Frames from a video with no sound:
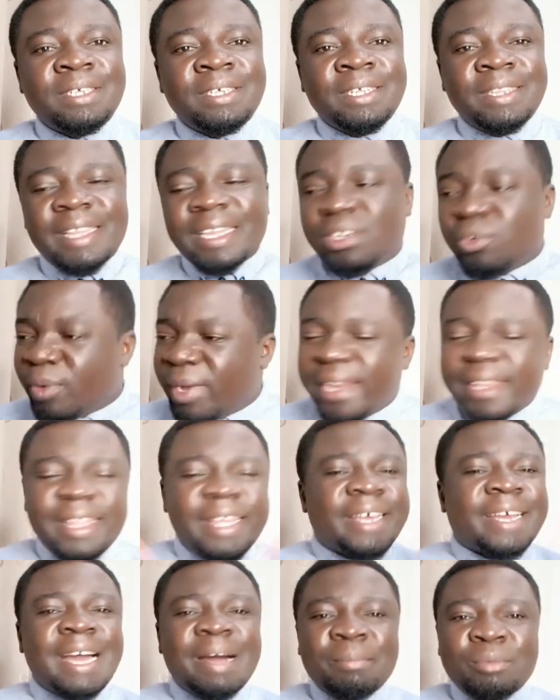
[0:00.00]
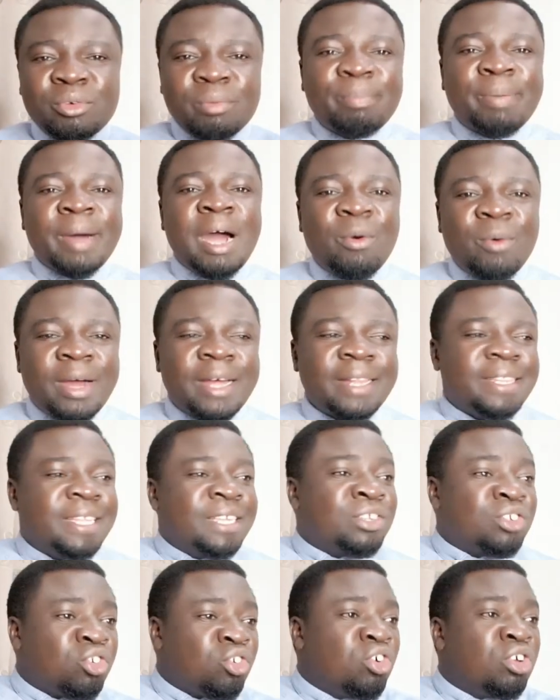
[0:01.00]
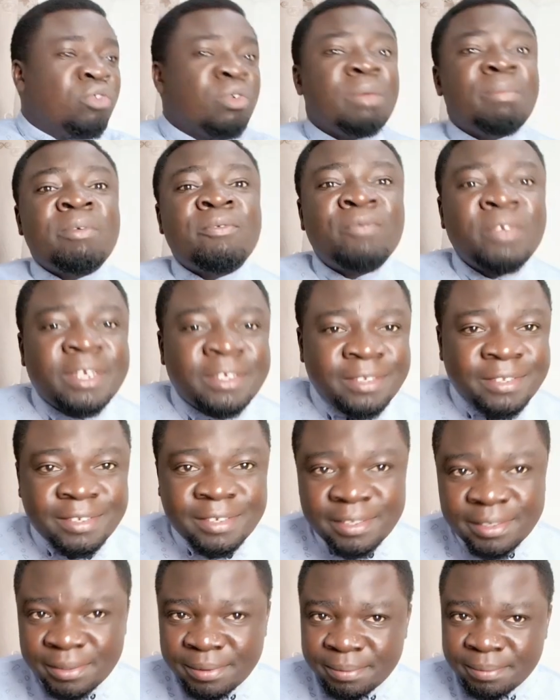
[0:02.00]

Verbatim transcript: That when they come to power, this road will be fixed.